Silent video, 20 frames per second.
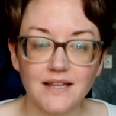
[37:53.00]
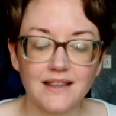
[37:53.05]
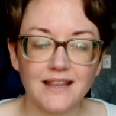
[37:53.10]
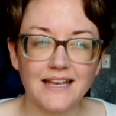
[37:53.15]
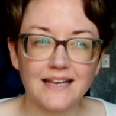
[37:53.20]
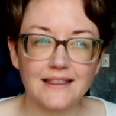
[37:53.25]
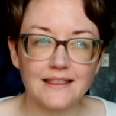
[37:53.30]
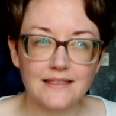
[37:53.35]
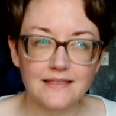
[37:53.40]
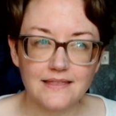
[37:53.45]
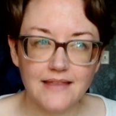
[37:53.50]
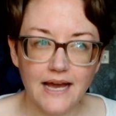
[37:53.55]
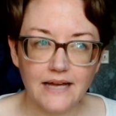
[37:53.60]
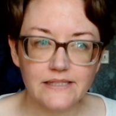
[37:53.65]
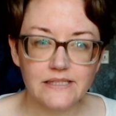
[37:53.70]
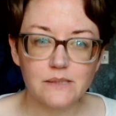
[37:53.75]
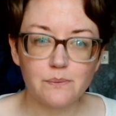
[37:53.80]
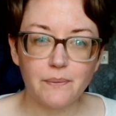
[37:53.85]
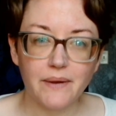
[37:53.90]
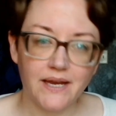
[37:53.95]
Like
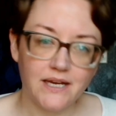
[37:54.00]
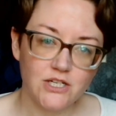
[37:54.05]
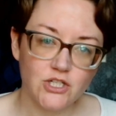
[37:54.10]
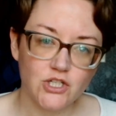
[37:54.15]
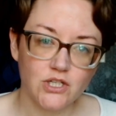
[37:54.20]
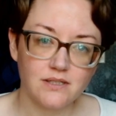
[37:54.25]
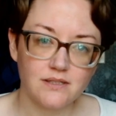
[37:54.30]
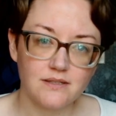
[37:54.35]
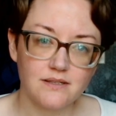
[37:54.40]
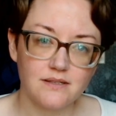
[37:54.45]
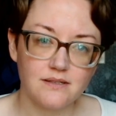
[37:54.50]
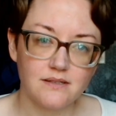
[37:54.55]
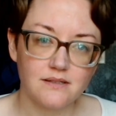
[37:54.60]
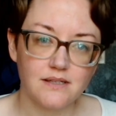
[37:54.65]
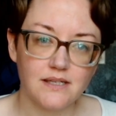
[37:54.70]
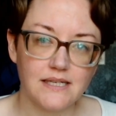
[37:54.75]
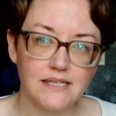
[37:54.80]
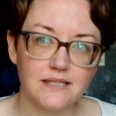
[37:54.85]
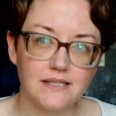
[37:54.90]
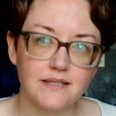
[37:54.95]
that's patience
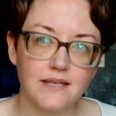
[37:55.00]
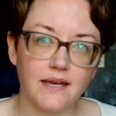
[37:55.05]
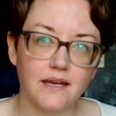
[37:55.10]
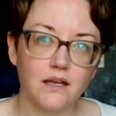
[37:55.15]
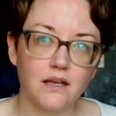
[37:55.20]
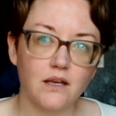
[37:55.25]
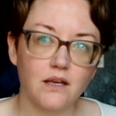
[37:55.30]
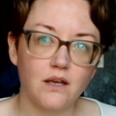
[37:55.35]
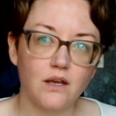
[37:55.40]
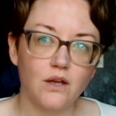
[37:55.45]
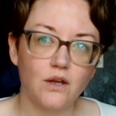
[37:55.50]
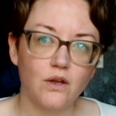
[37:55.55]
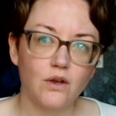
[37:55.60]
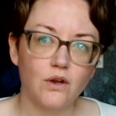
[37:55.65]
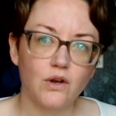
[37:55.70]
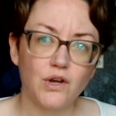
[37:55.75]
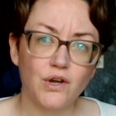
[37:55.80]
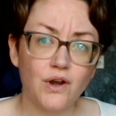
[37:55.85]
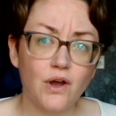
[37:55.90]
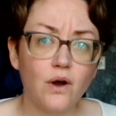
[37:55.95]
is like
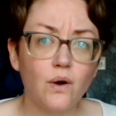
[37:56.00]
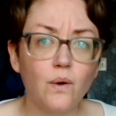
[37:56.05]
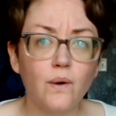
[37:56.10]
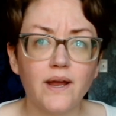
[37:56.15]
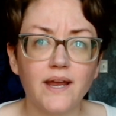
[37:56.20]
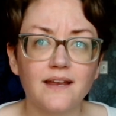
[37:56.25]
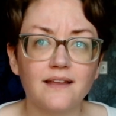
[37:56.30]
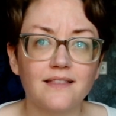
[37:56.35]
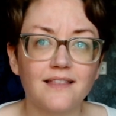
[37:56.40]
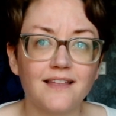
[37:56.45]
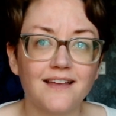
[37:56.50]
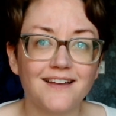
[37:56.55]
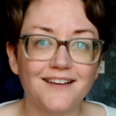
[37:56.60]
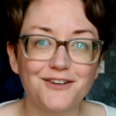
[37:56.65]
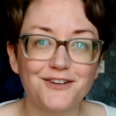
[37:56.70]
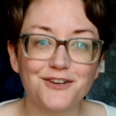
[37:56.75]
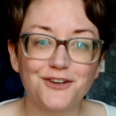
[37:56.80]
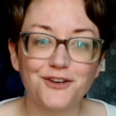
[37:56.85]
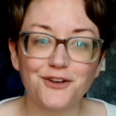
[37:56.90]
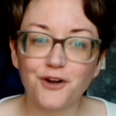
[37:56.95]
knowing that
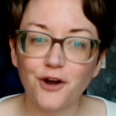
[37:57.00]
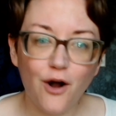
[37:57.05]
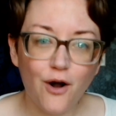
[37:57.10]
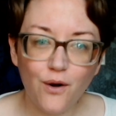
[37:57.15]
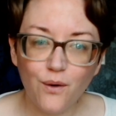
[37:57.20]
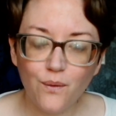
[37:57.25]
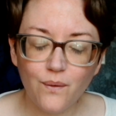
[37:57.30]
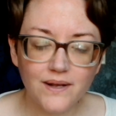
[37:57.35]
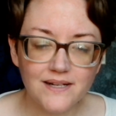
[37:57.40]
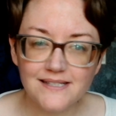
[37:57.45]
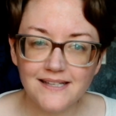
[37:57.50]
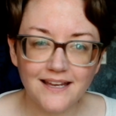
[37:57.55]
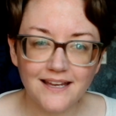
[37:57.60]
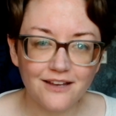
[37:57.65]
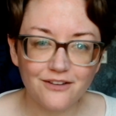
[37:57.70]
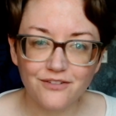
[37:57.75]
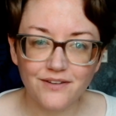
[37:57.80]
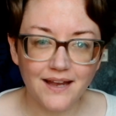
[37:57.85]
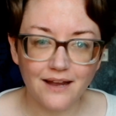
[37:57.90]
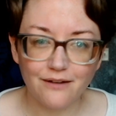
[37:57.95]
you're always
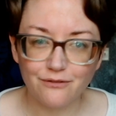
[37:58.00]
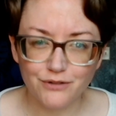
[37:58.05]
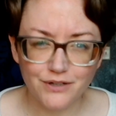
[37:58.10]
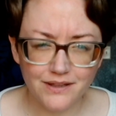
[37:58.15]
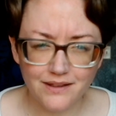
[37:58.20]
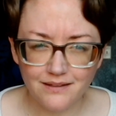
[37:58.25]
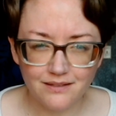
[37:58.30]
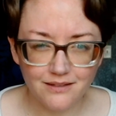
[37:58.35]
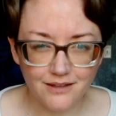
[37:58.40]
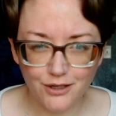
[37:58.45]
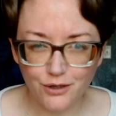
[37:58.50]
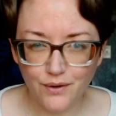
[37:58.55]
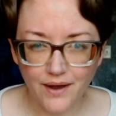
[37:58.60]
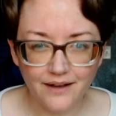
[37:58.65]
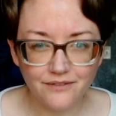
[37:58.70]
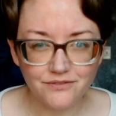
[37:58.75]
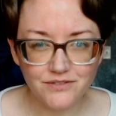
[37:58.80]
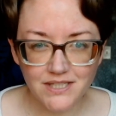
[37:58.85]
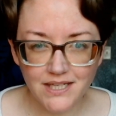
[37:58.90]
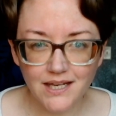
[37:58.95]
giving everything that you
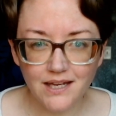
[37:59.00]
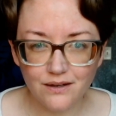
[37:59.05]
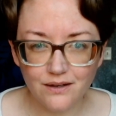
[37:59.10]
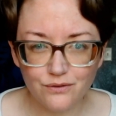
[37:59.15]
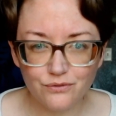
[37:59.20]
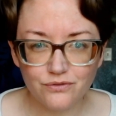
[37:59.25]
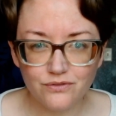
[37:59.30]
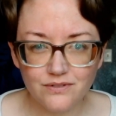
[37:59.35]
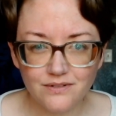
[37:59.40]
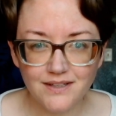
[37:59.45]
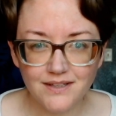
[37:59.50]
have to give.